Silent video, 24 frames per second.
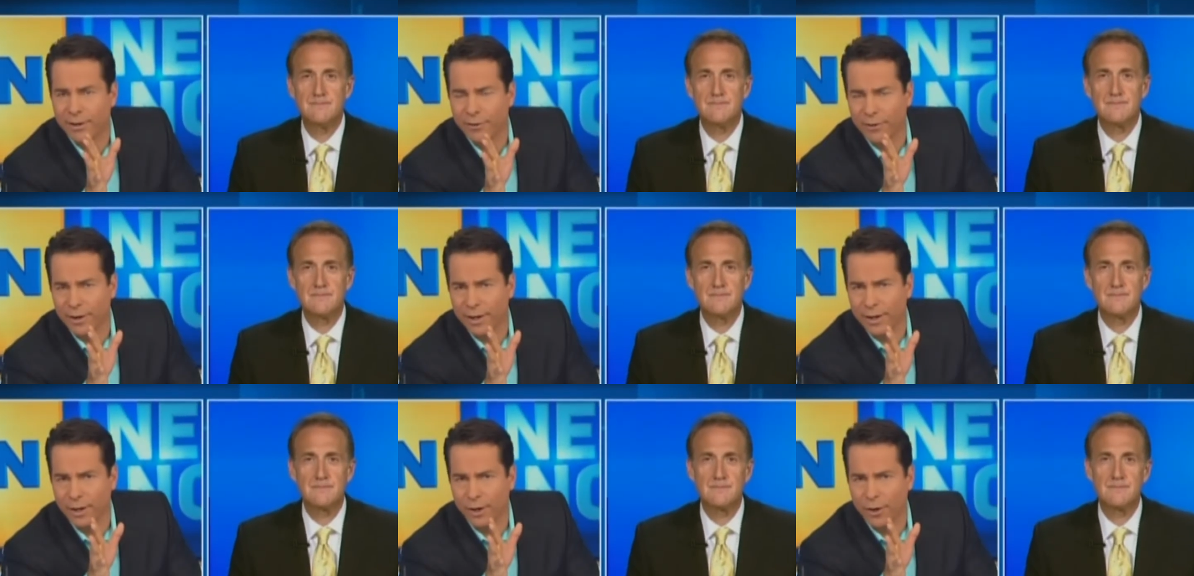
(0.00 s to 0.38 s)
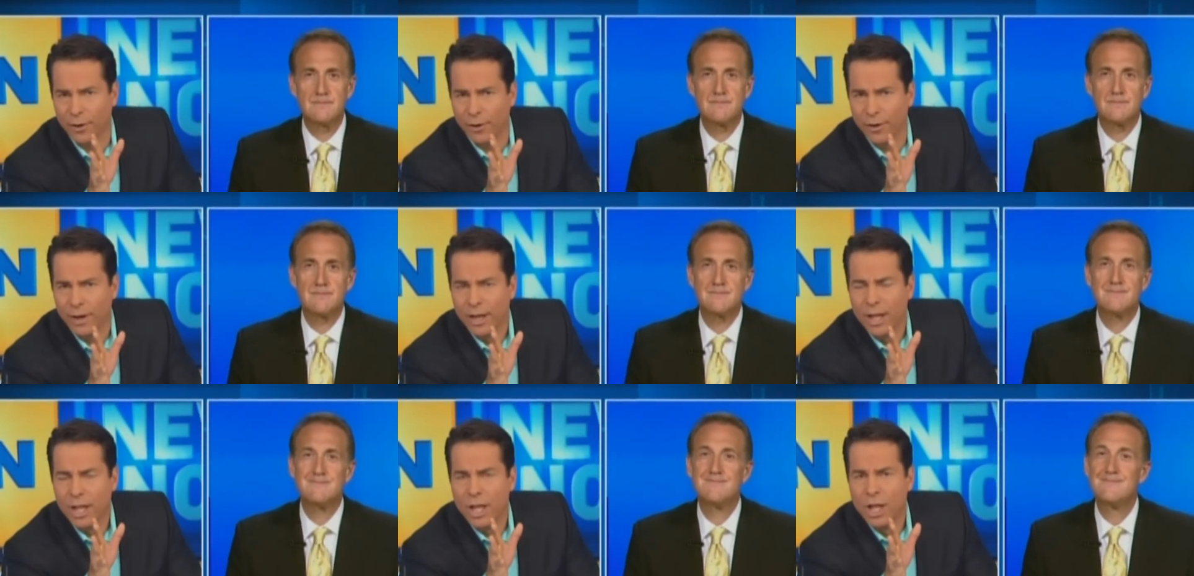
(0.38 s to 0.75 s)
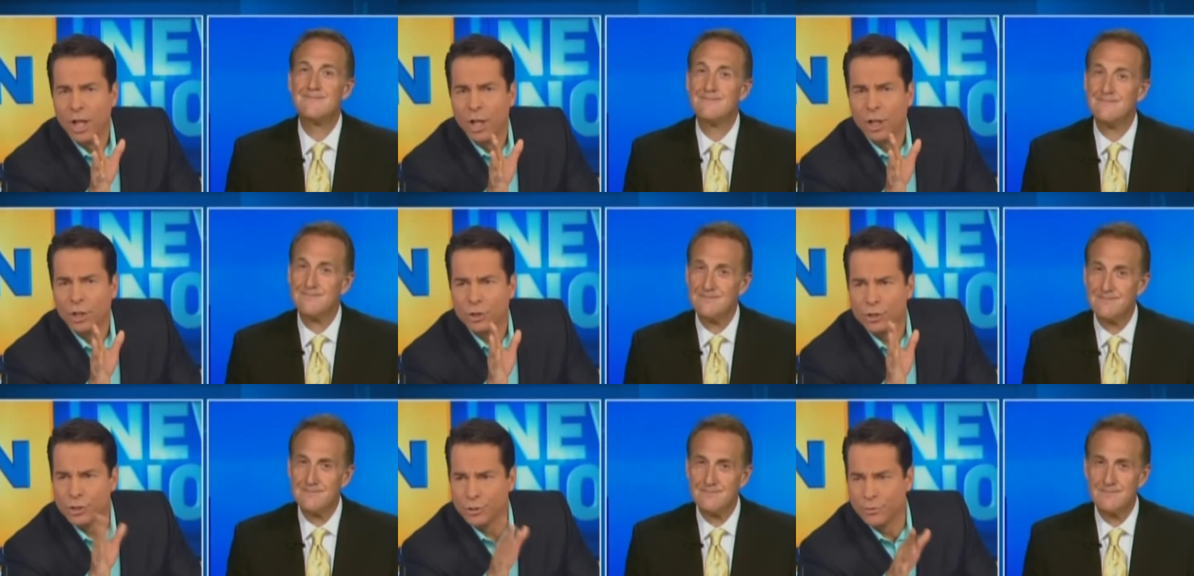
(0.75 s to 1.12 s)
Speaker 1: era here.
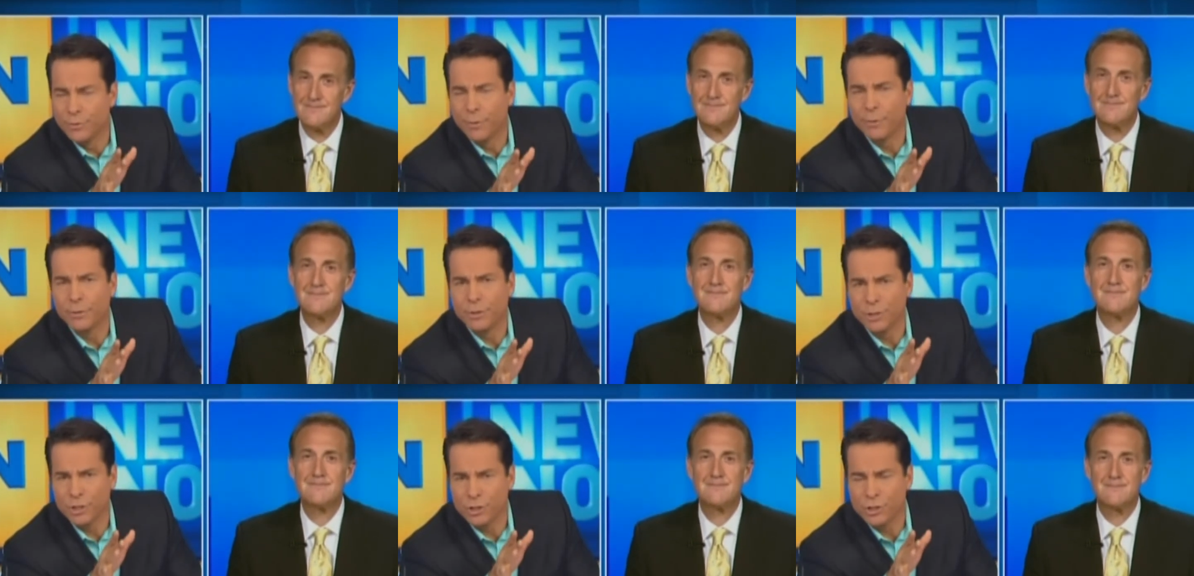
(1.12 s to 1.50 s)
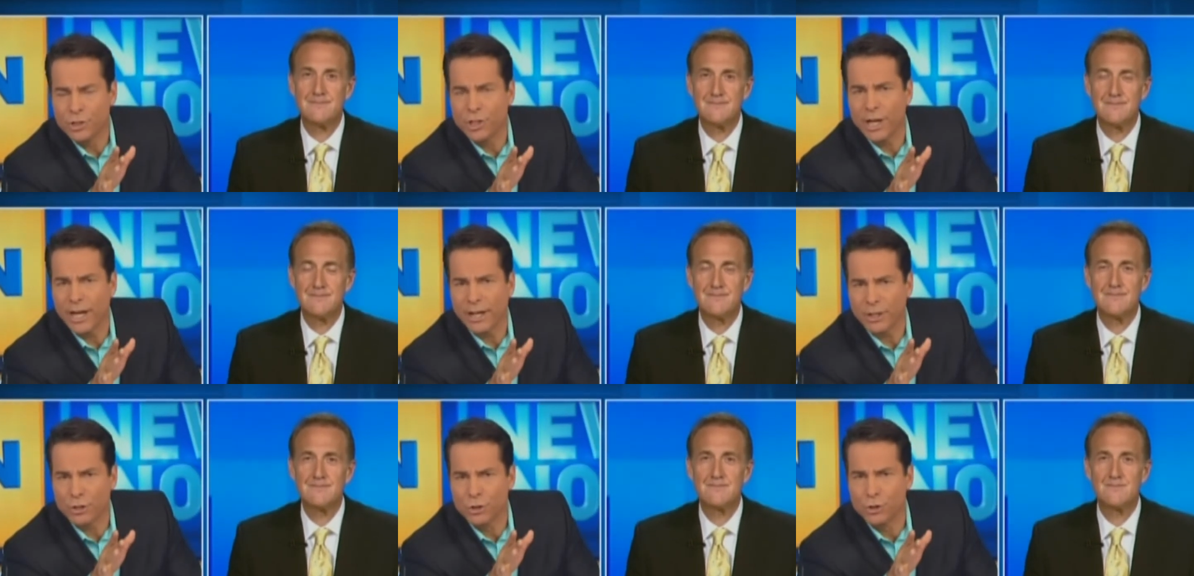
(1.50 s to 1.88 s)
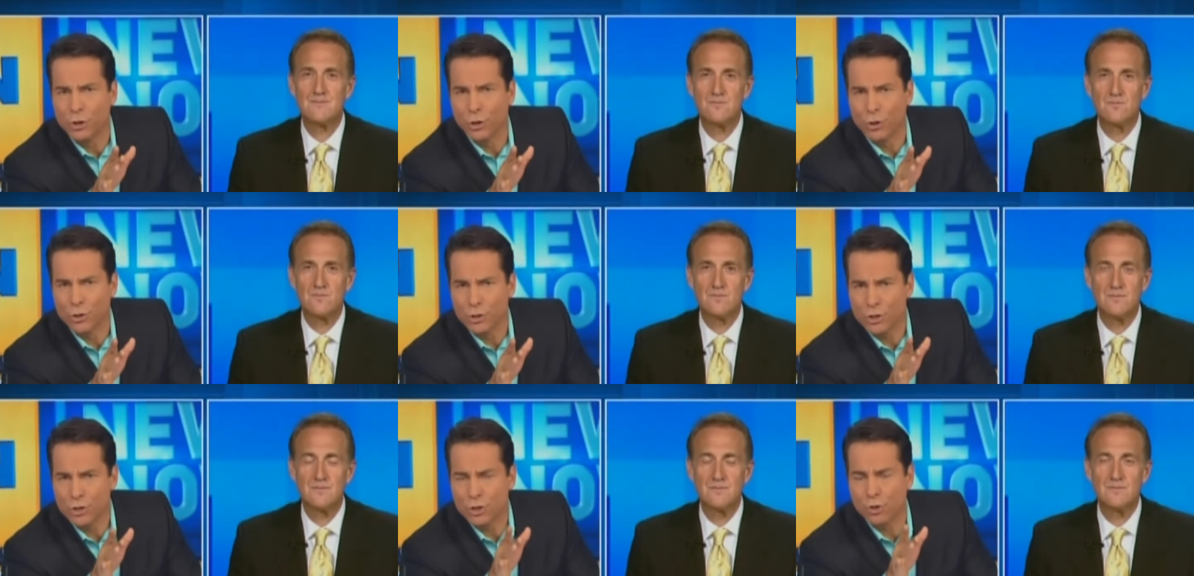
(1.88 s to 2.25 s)
To, to check
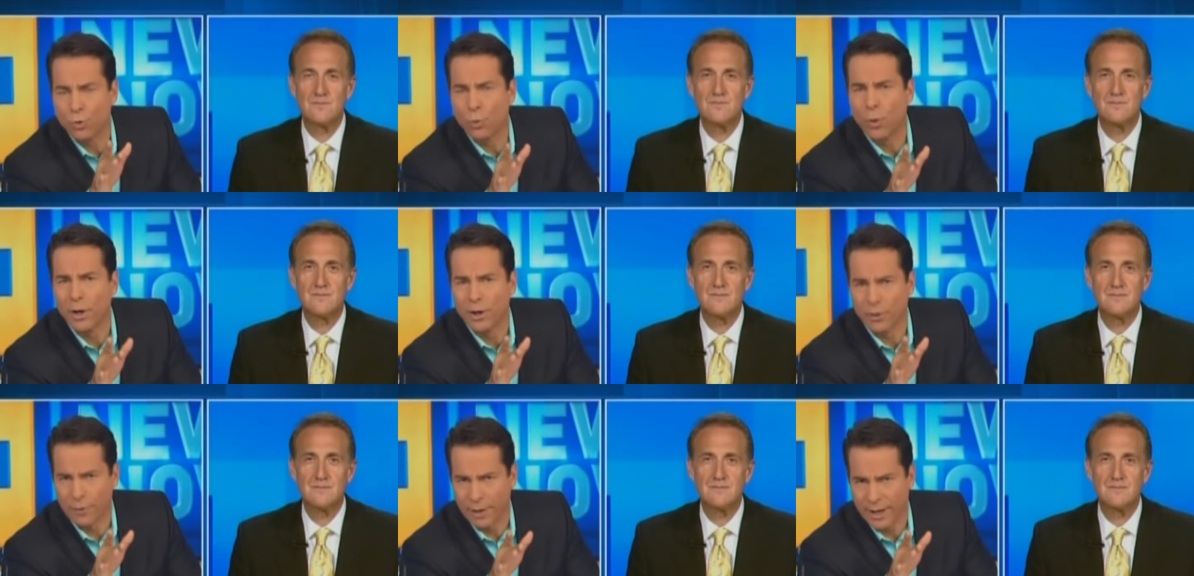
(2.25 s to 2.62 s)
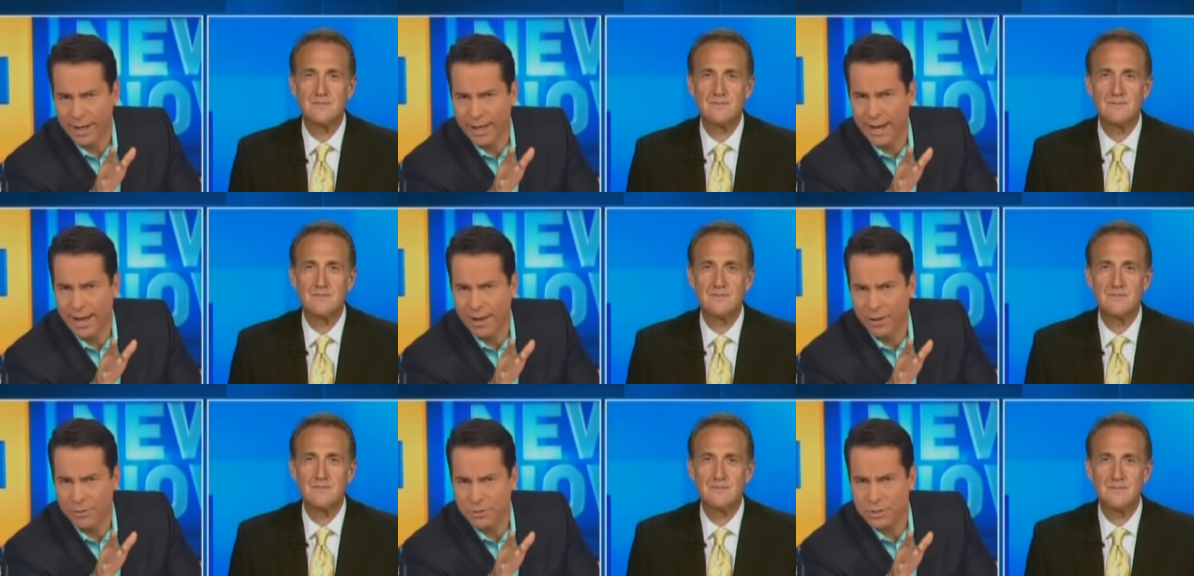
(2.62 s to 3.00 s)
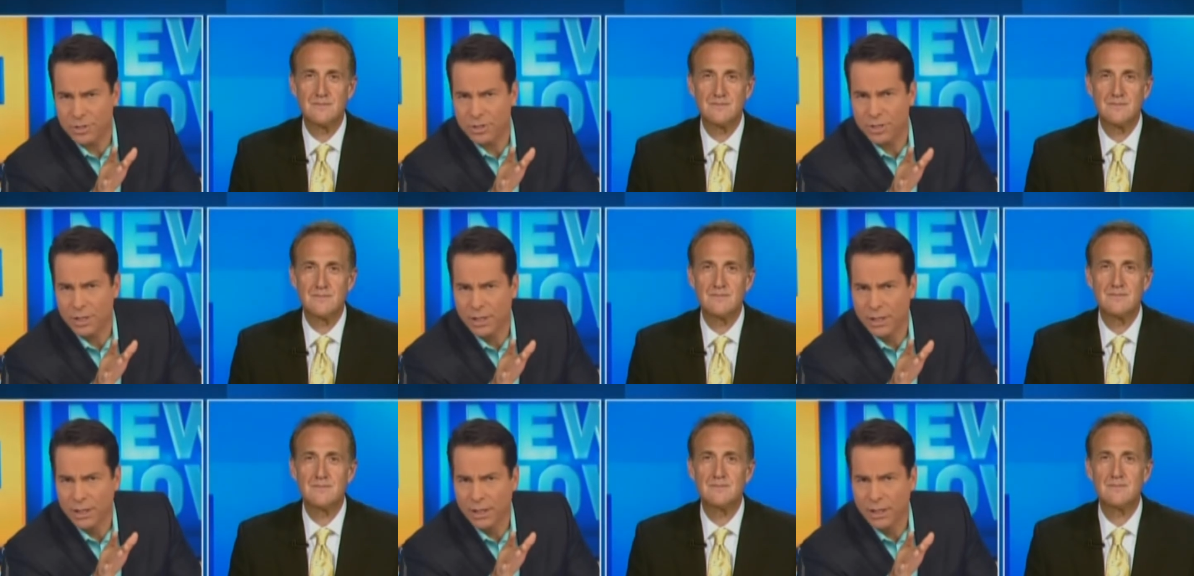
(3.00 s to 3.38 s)
jurors' Twitter
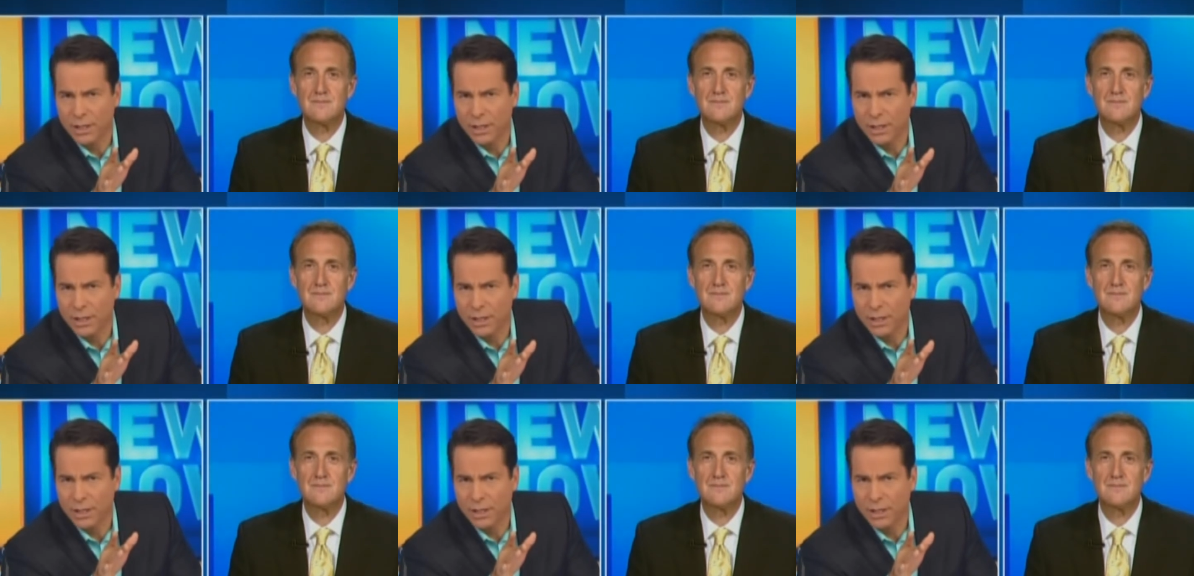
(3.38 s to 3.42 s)
accounts.